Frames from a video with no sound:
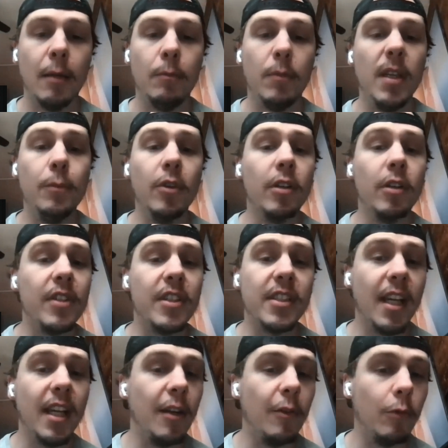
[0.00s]
people can
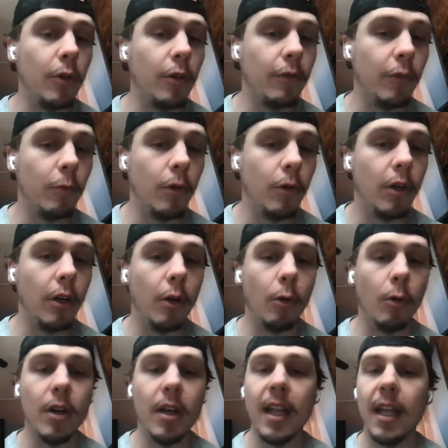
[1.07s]
recite it word for word,
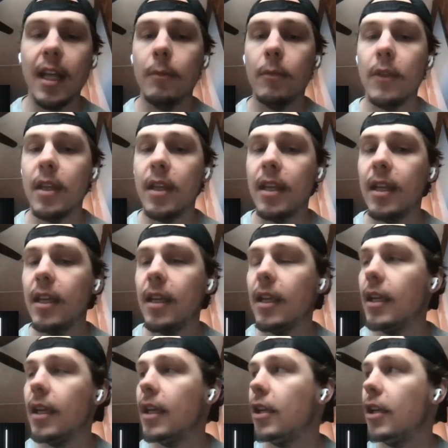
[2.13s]
or name
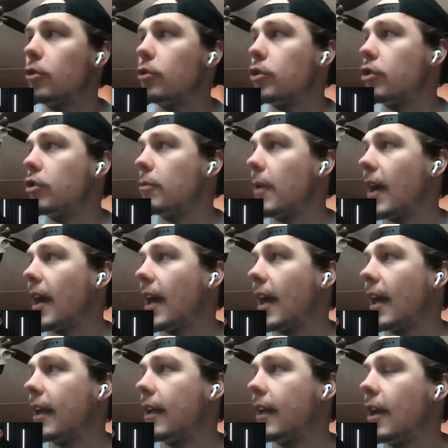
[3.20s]
the YouTube
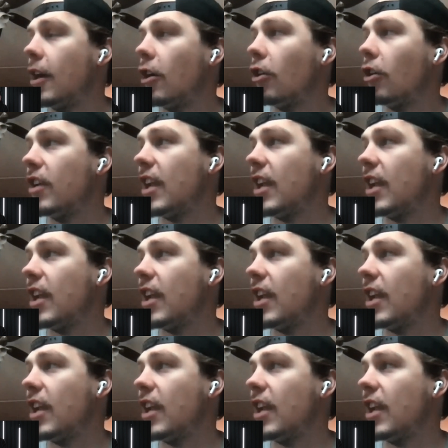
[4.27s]
ad, or